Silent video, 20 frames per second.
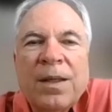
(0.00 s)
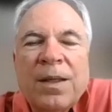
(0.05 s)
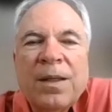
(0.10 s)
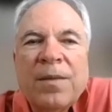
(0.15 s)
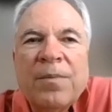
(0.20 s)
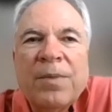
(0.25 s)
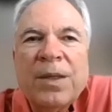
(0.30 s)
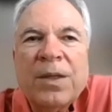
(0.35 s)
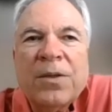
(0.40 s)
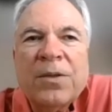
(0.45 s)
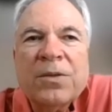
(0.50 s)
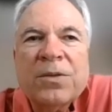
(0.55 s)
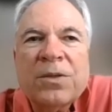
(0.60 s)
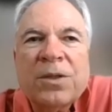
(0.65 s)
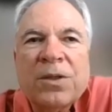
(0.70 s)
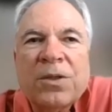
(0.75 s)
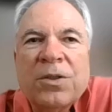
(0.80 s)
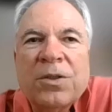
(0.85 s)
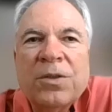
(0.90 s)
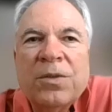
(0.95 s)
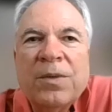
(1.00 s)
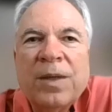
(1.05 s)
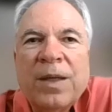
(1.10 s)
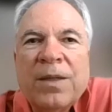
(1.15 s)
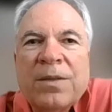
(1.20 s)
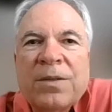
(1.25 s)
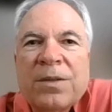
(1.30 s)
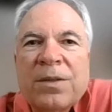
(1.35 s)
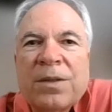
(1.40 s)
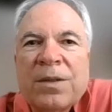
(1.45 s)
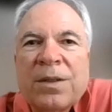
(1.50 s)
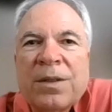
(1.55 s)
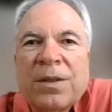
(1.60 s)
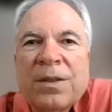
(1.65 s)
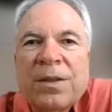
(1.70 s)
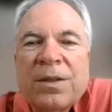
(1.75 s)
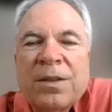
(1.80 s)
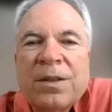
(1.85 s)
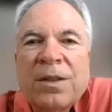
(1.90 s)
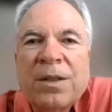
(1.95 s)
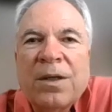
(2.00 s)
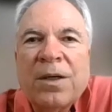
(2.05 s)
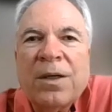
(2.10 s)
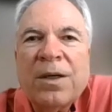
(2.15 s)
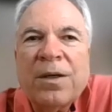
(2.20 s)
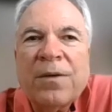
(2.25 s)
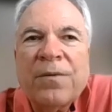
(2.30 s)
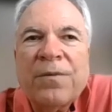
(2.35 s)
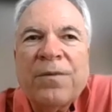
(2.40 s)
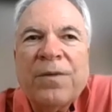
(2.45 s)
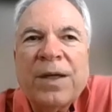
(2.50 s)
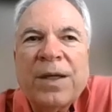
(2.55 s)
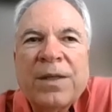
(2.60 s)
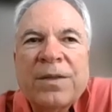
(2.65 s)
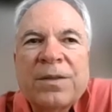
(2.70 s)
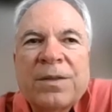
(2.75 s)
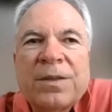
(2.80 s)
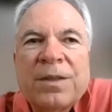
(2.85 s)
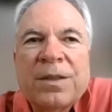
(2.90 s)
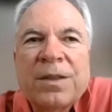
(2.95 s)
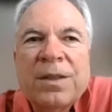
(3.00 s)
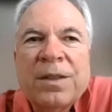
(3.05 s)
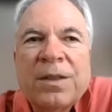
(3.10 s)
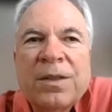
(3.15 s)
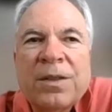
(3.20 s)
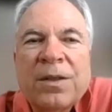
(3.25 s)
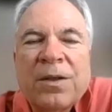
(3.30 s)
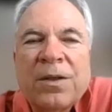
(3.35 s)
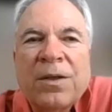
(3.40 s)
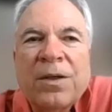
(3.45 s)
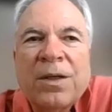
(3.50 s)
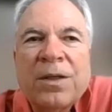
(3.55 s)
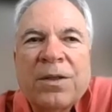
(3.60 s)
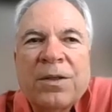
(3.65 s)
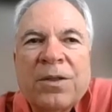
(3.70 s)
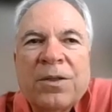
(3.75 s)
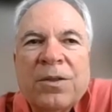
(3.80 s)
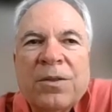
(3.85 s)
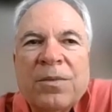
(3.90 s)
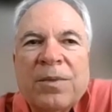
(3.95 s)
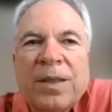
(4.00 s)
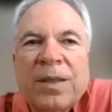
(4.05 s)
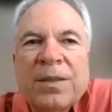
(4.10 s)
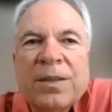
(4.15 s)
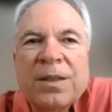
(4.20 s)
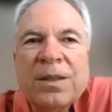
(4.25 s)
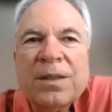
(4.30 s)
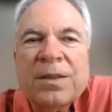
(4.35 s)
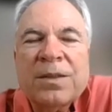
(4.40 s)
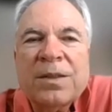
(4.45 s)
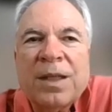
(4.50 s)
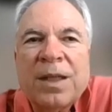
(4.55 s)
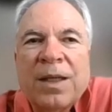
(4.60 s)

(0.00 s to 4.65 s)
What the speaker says: Because the two ends of the heart are fixed, the heart tube, as it